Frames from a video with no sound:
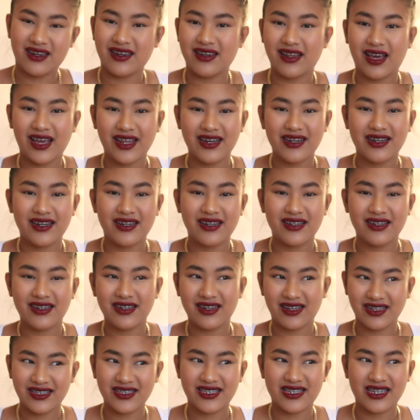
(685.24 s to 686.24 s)

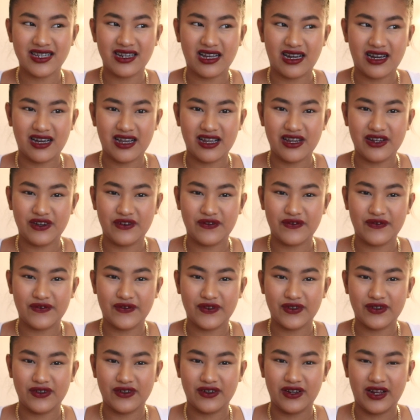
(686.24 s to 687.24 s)
$9.99
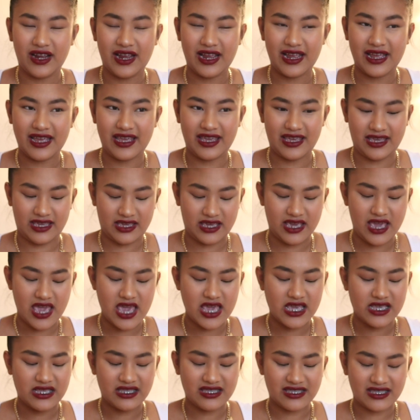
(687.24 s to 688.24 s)
for a
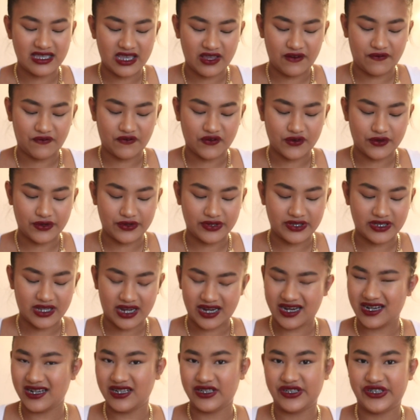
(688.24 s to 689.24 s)
see-through
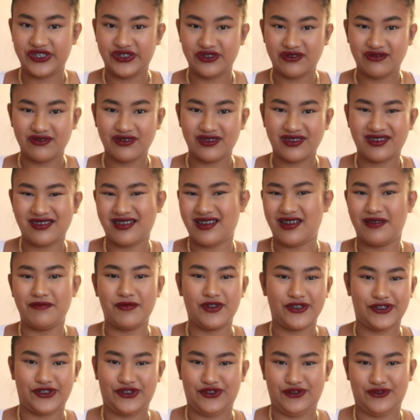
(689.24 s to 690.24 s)
cycling shorts, I'm
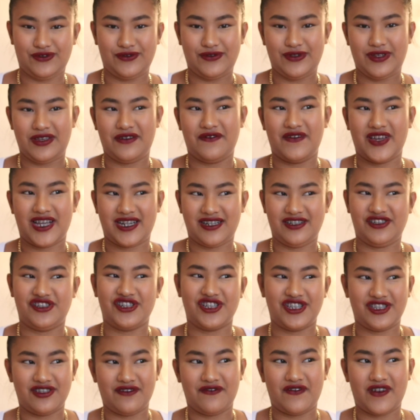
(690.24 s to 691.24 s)
not sure if I can
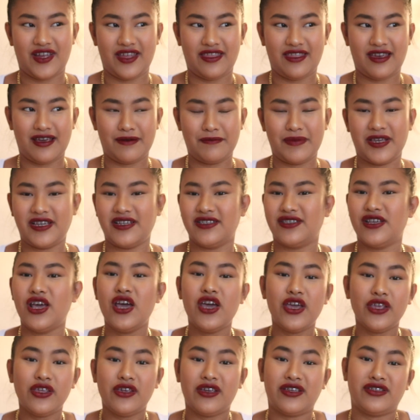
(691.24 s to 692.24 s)
justify that, because
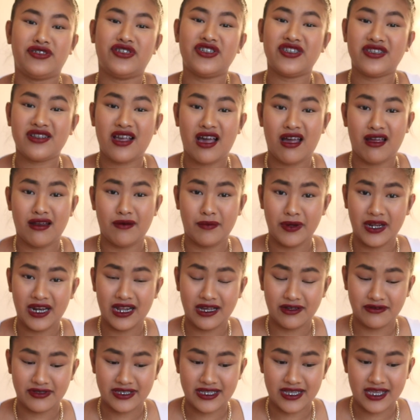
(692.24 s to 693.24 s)
you can just go and
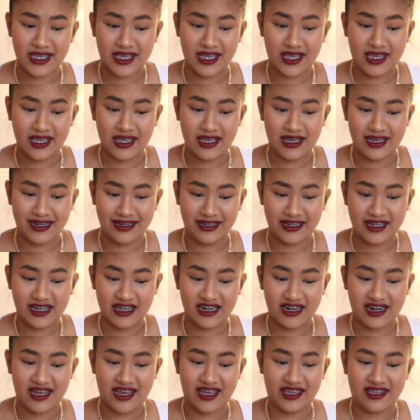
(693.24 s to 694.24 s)
PLT and
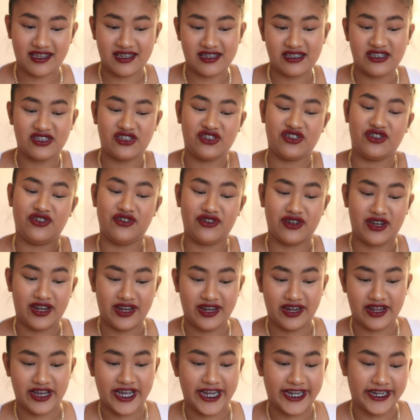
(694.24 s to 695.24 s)
get like
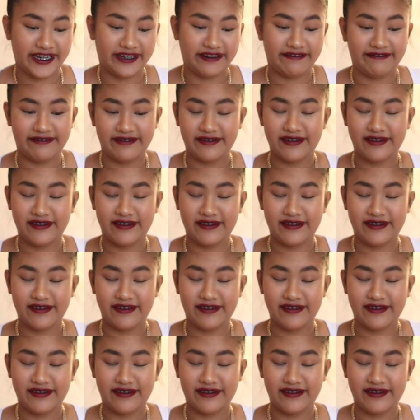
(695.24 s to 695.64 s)
$2.99,